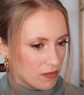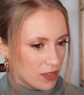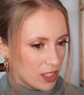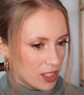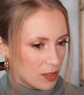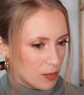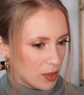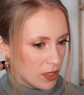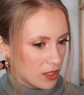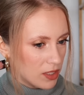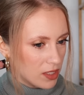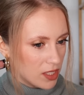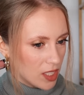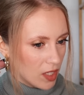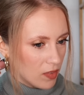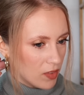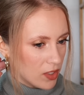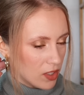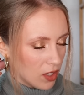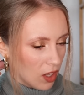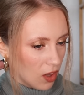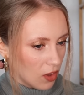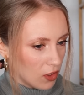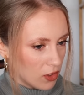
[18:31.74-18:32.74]
I spent
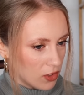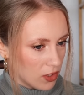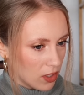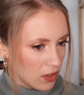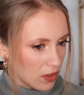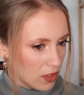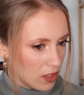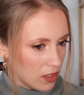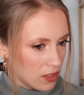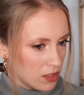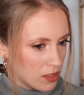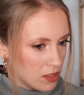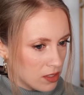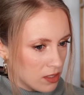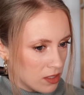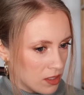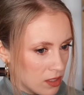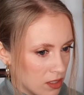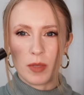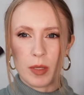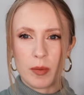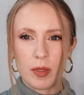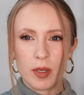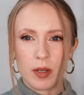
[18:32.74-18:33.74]
$7 on
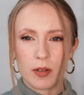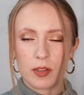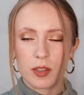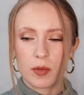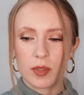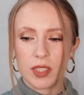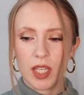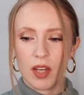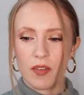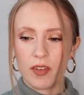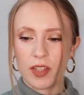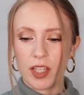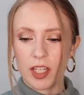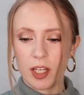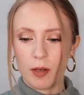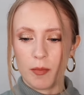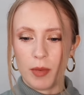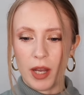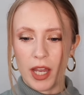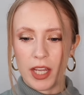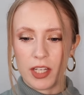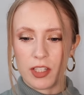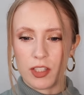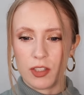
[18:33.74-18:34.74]
this. Maybe Ulta was having like a
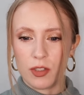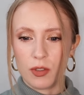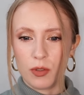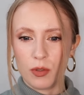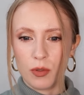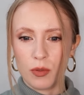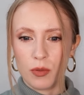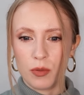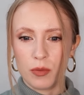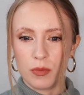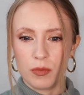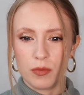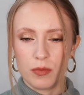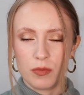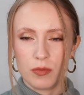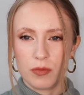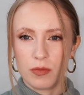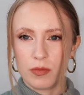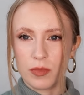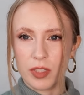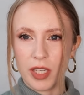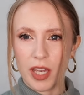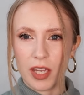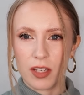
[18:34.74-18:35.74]
buy two
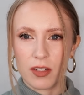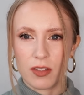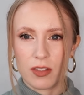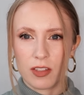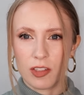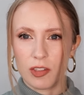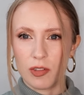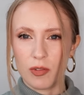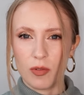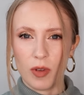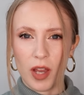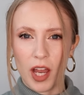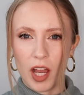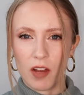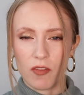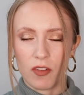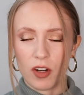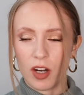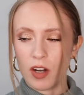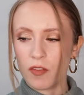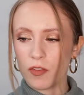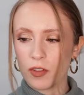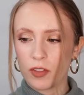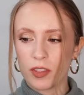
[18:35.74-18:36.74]
get two half
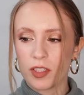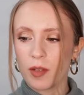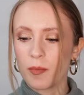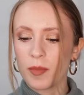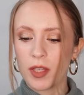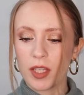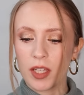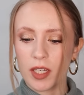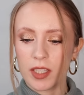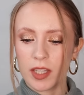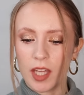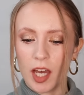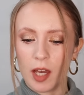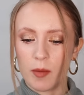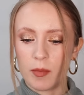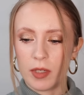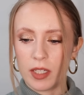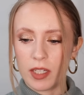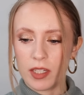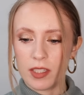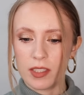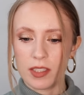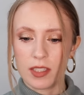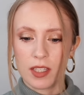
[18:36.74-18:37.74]
off or something like that
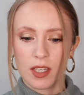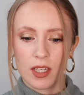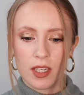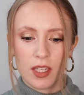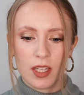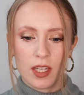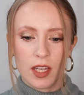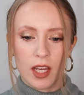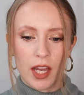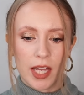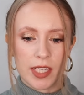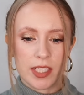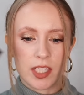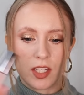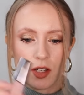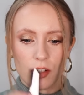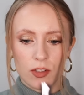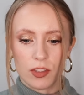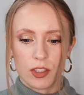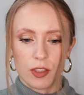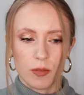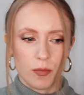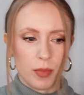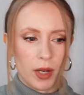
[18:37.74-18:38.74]
because I did
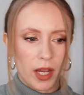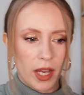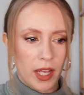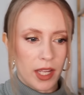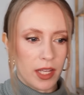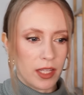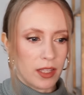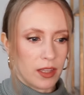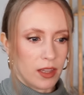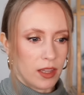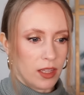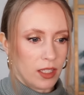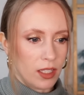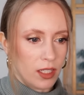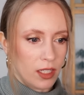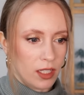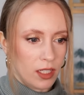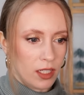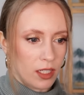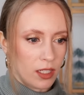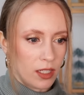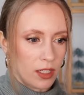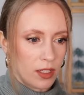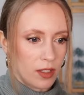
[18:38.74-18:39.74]
also buy
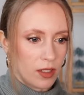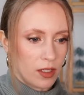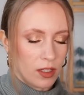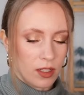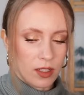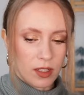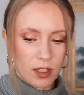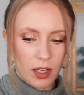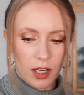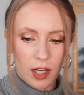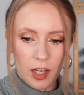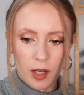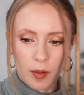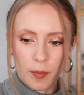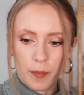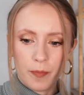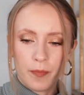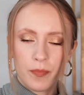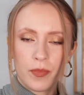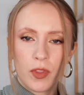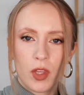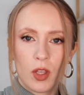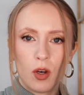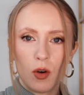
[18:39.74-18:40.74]
the
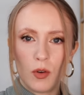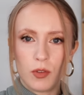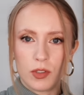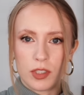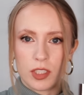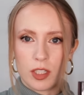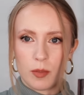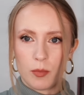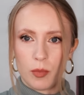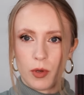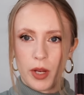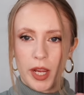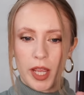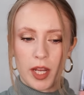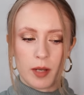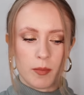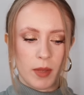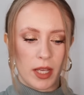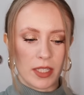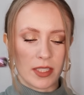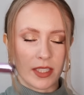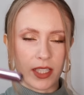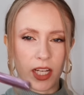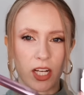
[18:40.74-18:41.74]
um, Ulta brand
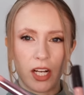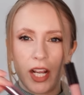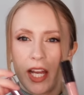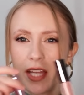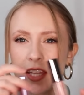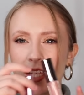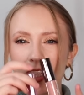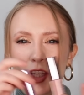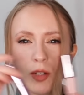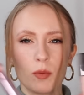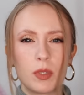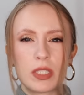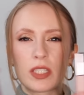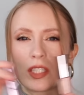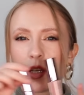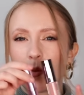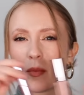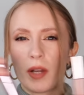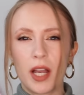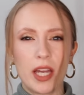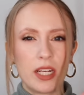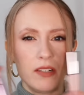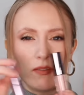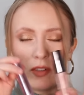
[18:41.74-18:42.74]
mascara. I think there was
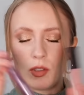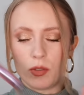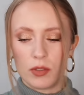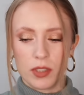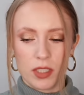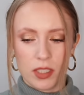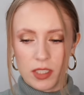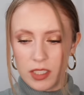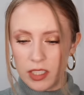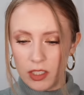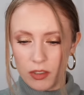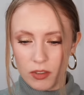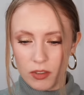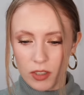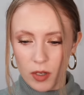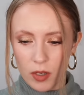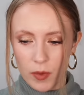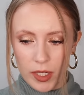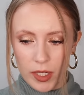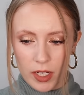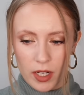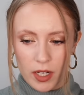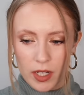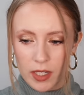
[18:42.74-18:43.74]
some kind of Ulta deal
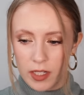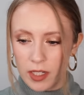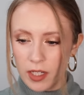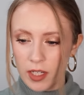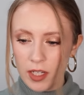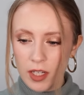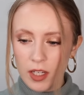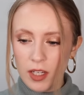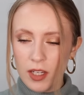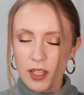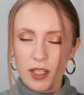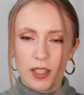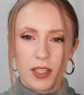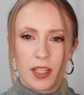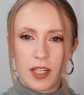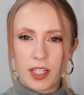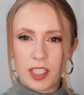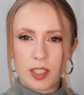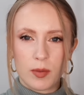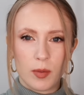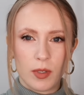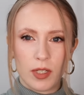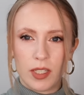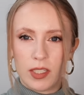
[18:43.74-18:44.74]
going on that
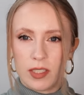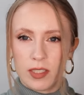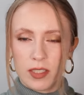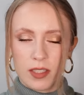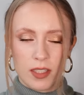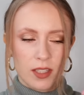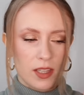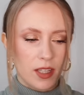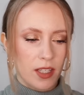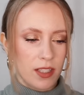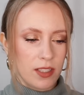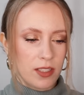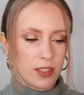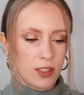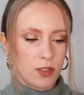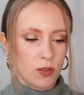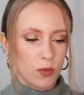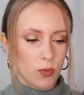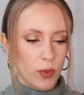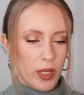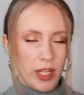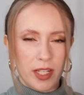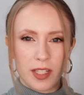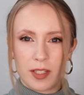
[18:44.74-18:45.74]
explains this
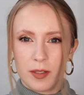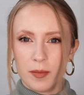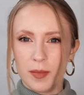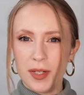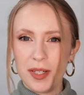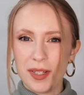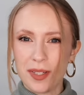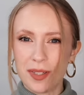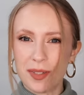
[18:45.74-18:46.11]
random